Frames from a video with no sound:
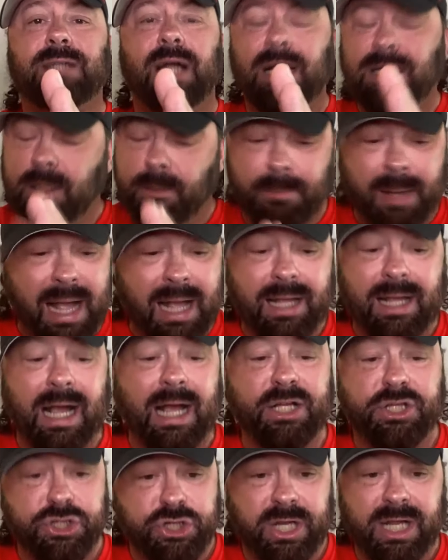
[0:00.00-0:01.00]
And the bad
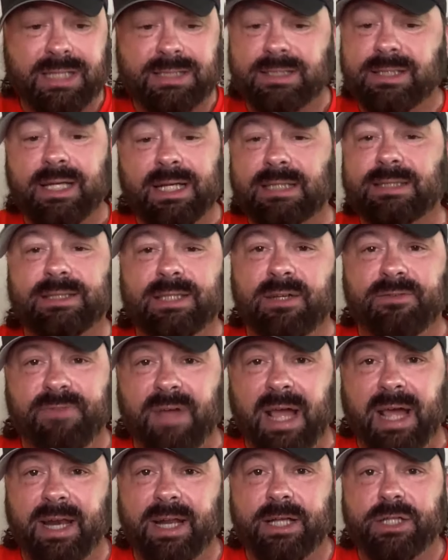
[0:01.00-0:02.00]
guy cheats to get the
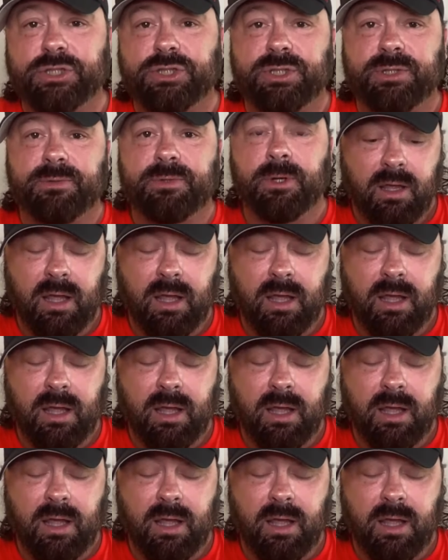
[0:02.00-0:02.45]
advantage.